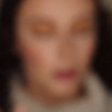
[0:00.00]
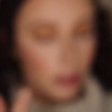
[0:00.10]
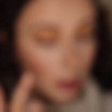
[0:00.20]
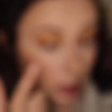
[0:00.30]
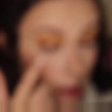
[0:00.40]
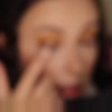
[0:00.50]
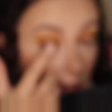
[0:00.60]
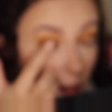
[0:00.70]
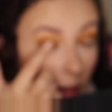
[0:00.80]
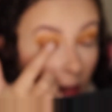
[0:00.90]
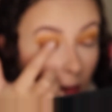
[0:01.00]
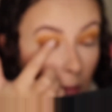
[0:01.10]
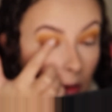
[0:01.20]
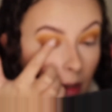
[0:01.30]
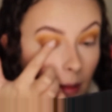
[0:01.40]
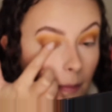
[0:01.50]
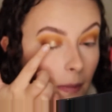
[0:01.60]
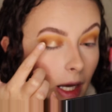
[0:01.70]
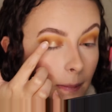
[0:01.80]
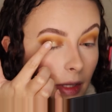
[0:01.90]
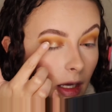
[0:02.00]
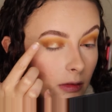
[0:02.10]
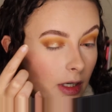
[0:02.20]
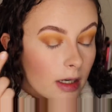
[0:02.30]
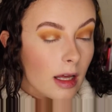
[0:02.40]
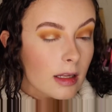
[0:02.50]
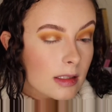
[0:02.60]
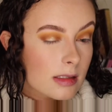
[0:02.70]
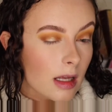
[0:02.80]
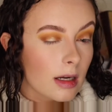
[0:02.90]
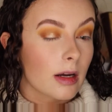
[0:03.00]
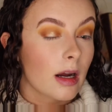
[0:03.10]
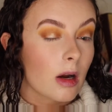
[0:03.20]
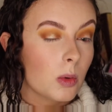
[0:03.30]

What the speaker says: shimmer. We're gonna pop that right on the center.